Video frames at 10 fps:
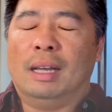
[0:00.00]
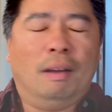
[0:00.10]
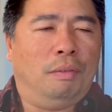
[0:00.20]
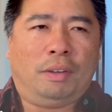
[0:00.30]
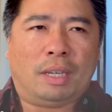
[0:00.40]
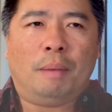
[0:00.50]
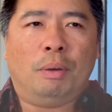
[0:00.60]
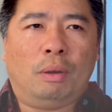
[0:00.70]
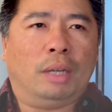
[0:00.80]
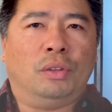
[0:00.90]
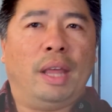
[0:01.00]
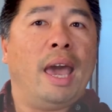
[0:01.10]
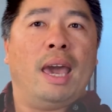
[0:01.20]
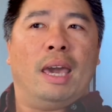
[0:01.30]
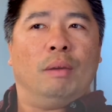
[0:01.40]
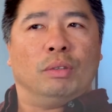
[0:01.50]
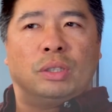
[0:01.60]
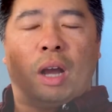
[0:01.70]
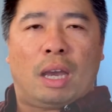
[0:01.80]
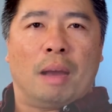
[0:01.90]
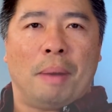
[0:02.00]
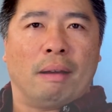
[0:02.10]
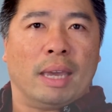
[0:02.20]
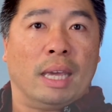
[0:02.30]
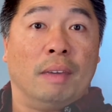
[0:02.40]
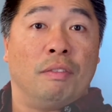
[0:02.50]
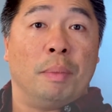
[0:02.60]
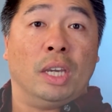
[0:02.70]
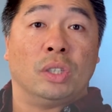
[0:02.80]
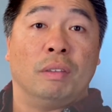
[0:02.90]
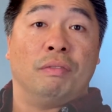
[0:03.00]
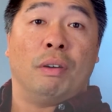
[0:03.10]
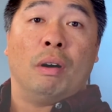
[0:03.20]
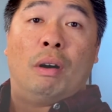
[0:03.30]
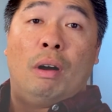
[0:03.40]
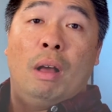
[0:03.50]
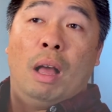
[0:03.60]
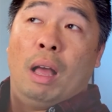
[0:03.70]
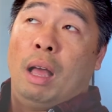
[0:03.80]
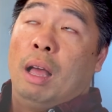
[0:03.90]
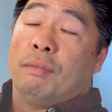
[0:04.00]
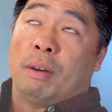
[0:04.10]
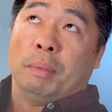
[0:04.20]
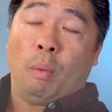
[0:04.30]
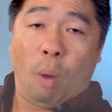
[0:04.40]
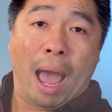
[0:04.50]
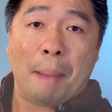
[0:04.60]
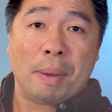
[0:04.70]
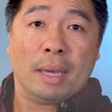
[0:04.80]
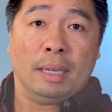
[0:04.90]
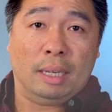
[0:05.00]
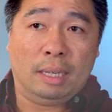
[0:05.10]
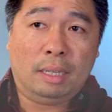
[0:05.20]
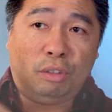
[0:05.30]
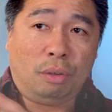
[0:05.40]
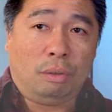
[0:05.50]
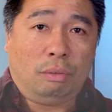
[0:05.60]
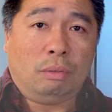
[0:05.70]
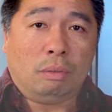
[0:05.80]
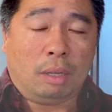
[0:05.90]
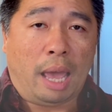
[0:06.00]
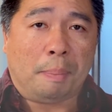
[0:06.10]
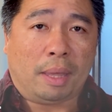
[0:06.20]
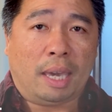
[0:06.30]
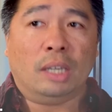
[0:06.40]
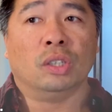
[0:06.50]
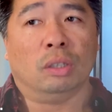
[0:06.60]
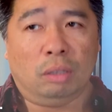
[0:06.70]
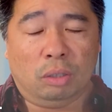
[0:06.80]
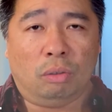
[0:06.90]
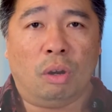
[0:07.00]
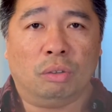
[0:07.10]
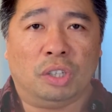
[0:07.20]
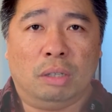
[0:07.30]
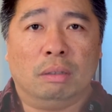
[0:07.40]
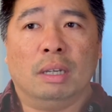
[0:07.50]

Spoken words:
For example, like today, we're just talking about getting information from the web into the application, into Notion,